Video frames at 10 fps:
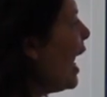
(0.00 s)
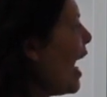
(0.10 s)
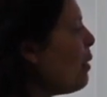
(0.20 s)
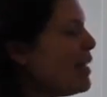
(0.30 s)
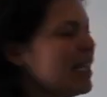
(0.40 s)

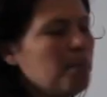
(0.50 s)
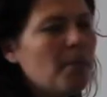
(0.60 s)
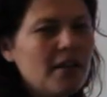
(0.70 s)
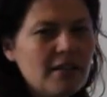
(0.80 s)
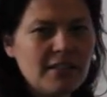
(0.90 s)
How many
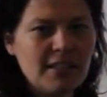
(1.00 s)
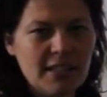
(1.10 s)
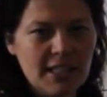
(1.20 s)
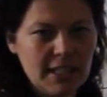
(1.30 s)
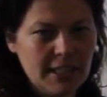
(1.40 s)
months in
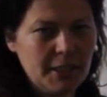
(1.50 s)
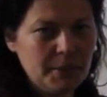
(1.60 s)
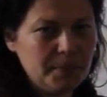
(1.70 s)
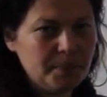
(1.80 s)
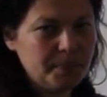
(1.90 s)
a
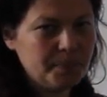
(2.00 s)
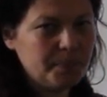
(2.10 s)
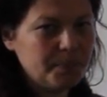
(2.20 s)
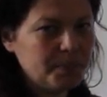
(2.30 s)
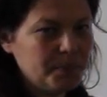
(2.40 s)
year?
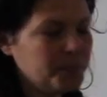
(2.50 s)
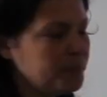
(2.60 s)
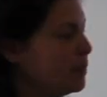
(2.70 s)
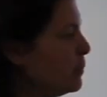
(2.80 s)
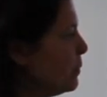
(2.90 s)

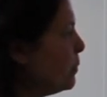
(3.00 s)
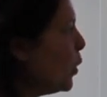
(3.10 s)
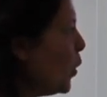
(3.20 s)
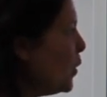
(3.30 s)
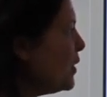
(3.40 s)

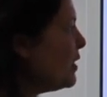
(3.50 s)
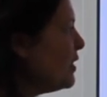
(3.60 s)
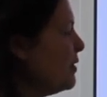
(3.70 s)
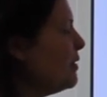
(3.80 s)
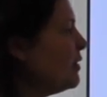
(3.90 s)
Pause,
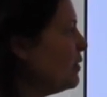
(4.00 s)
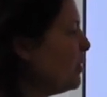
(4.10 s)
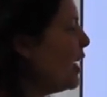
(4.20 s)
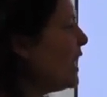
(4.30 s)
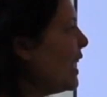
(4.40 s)

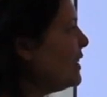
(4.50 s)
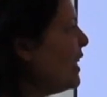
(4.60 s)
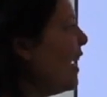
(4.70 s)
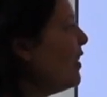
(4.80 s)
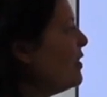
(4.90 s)
write that
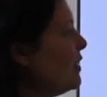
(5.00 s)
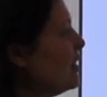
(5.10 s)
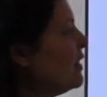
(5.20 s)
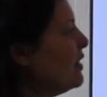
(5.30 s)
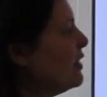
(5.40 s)
down.
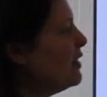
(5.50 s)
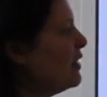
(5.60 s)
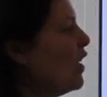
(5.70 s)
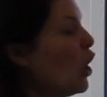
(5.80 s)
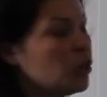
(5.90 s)

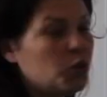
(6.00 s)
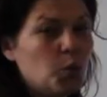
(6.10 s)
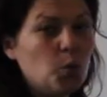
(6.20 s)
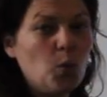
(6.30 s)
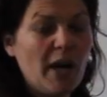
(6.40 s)

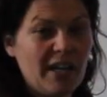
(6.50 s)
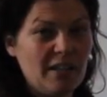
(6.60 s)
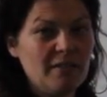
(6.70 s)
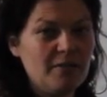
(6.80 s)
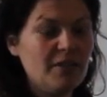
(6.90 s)

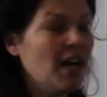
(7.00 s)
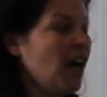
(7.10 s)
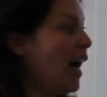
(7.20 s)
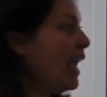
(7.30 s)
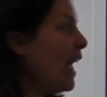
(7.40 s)
12.
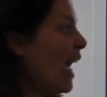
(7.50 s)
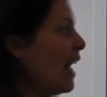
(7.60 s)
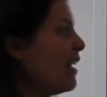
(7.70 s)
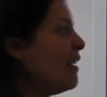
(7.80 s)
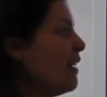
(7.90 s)

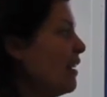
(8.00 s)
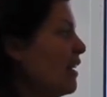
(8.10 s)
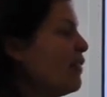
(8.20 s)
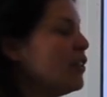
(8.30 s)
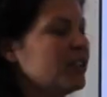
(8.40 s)
Again,
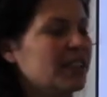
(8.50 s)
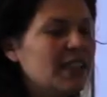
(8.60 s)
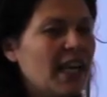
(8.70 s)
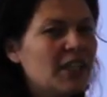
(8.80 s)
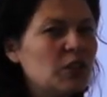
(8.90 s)
if you didn't
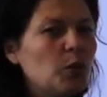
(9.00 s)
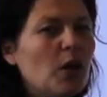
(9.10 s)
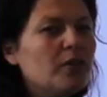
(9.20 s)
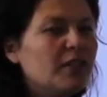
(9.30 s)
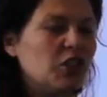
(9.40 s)
get
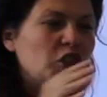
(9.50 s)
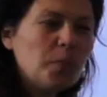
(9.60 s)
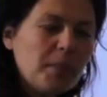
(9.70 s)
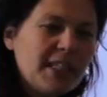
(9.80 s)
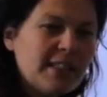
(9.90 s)
12, did you
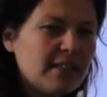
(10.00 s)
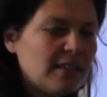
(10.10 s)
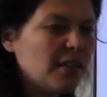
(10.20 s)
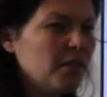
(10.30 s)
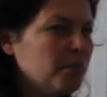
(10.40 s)
miss
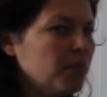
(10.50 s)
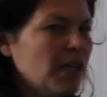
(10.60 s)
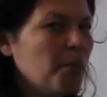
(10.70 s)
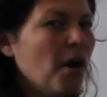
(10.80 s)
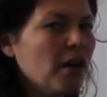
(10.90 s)

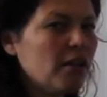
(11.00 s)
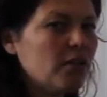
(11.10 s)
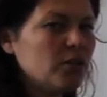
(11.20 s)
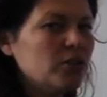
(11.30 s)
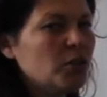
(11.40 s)
a month
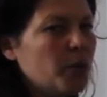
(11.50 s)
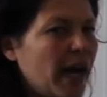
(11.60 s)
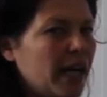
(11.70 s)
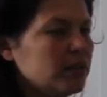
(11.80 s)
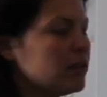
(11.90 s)
or two
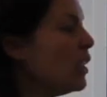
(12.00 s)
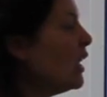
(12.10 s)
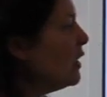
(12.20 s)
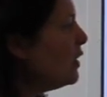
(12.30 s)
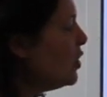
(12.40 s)
out?
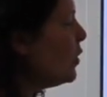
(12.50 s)
Did